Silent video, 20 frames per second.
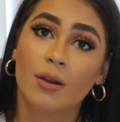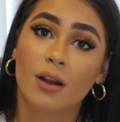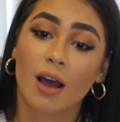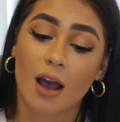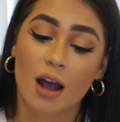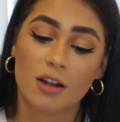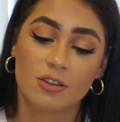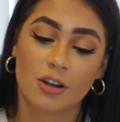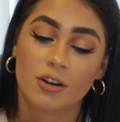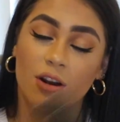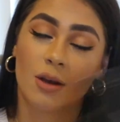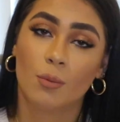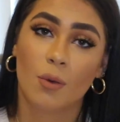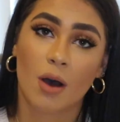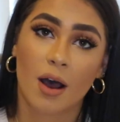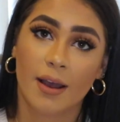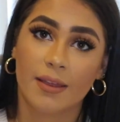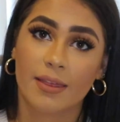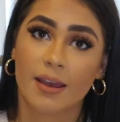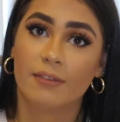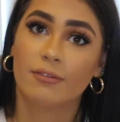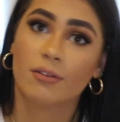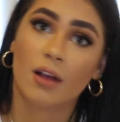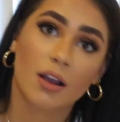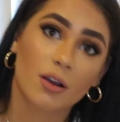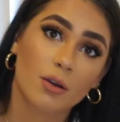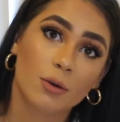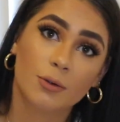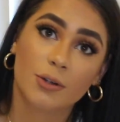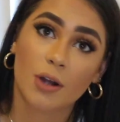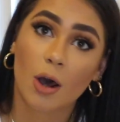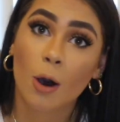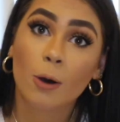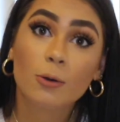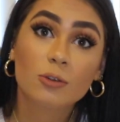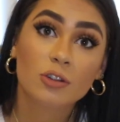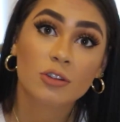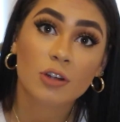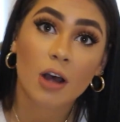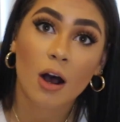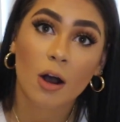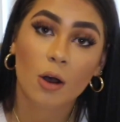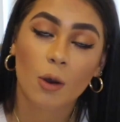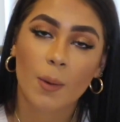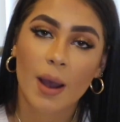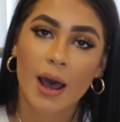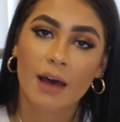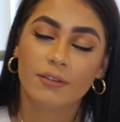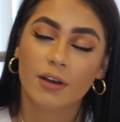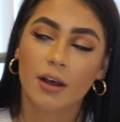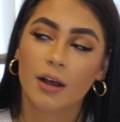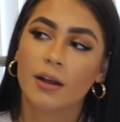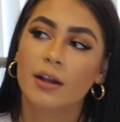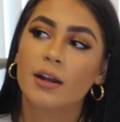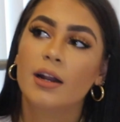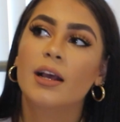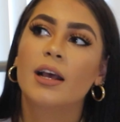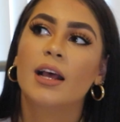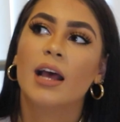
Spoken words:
Like, I don't know why they've like called it ultra dark or whatever.